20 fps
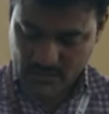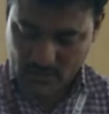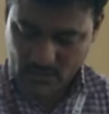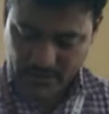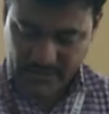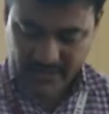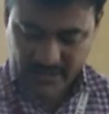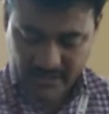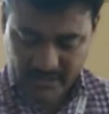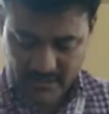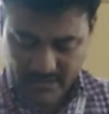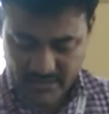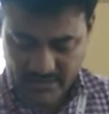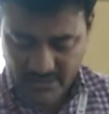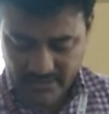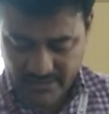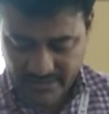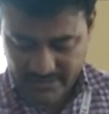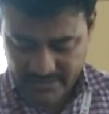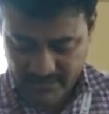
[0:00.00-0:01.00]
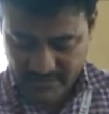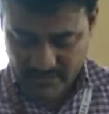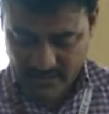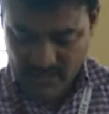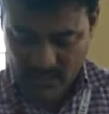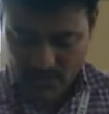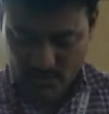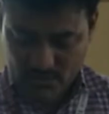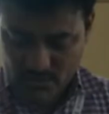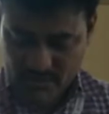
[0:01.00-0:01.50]
Okay, right.
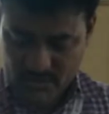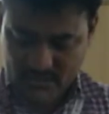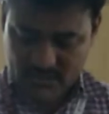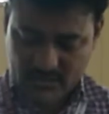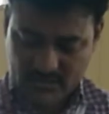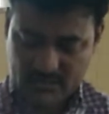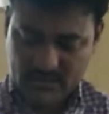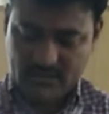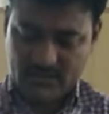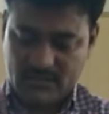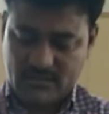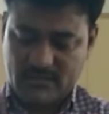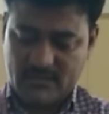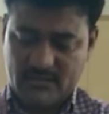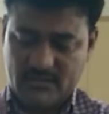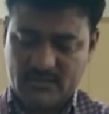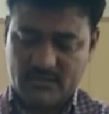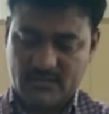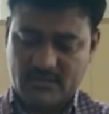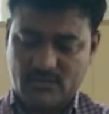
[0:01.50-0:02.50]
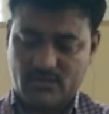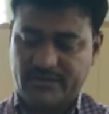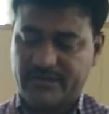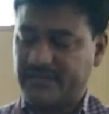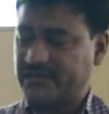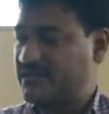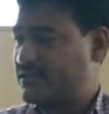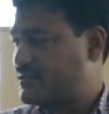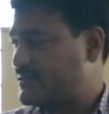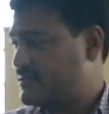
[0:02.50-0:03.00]
Now, look at
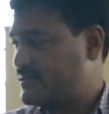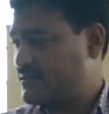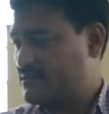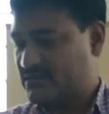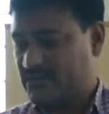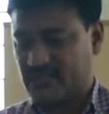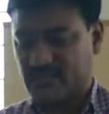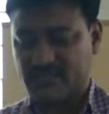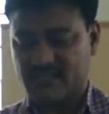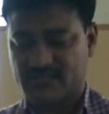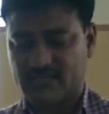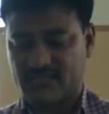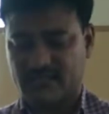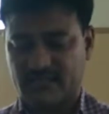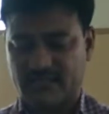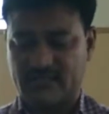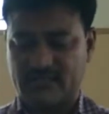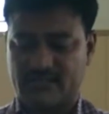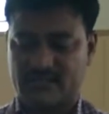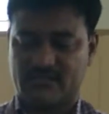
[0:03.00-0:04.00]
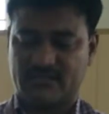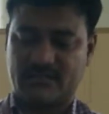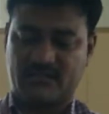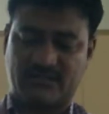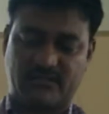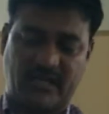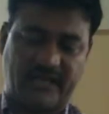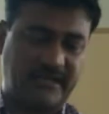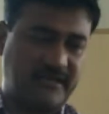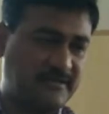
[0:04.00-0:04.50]
here. This is the
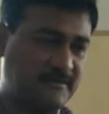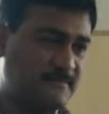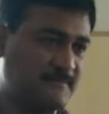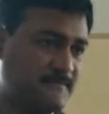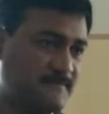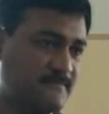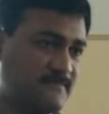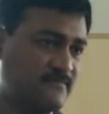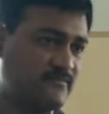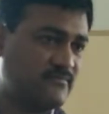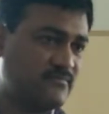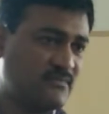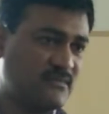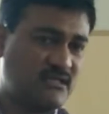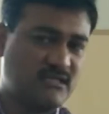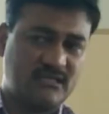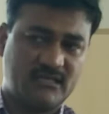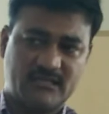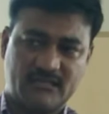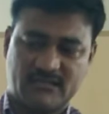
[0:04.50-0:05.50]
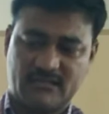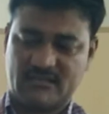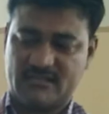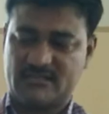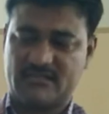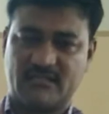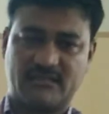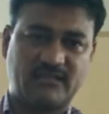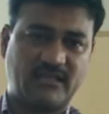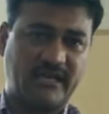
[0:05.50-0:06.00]
thigh. This is
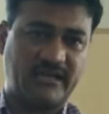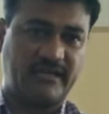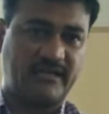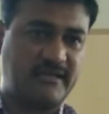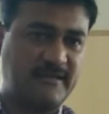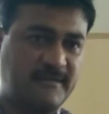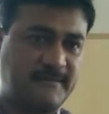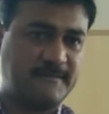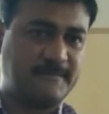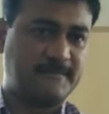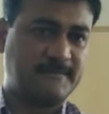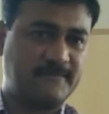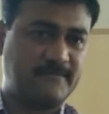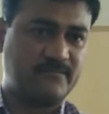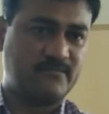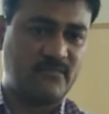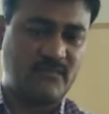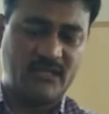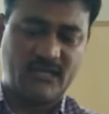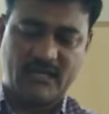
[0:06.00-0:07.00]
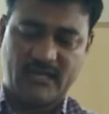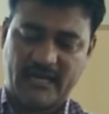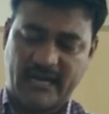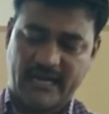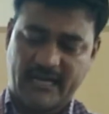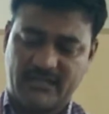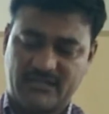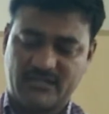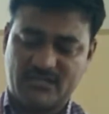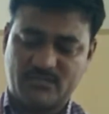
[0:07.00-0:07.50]
the thigh.
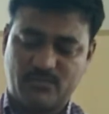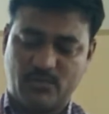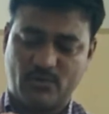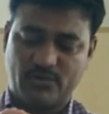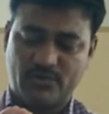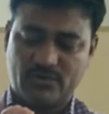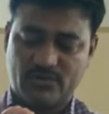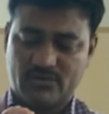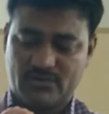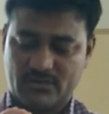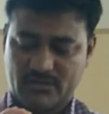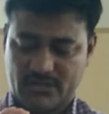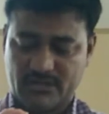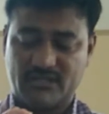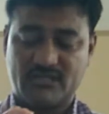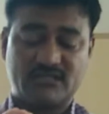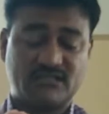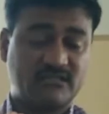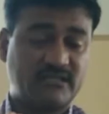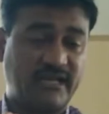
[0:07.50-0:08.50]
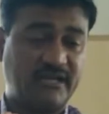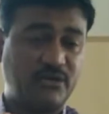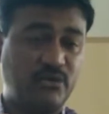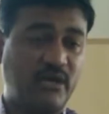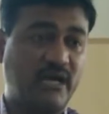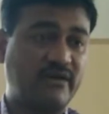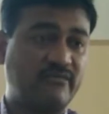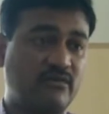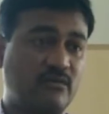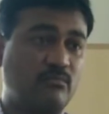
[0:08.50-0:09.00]
And in this bone, in this thigh, you
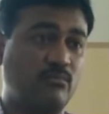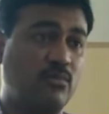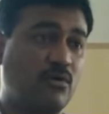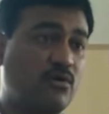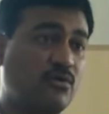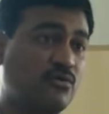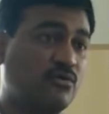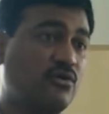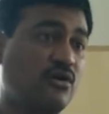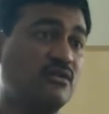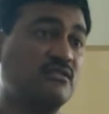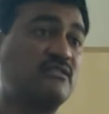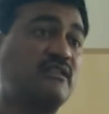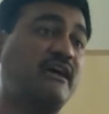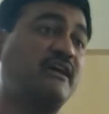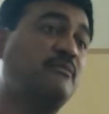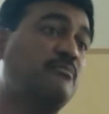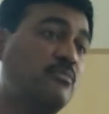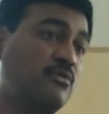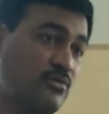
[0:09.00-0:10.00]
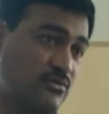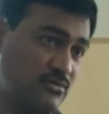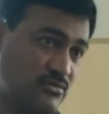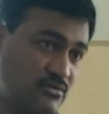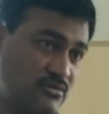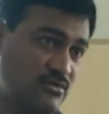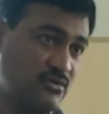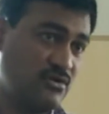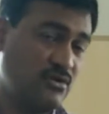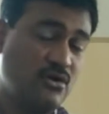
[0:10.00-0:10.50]
have one bone called thigh bone
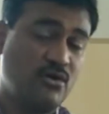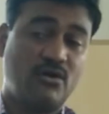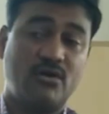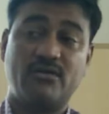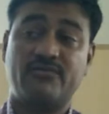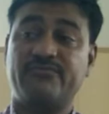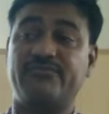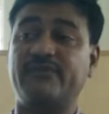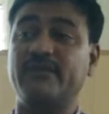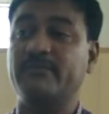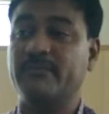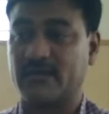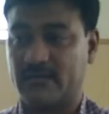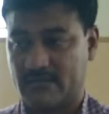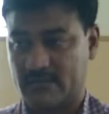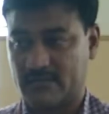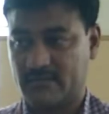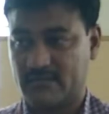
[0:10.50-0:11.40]
or femur.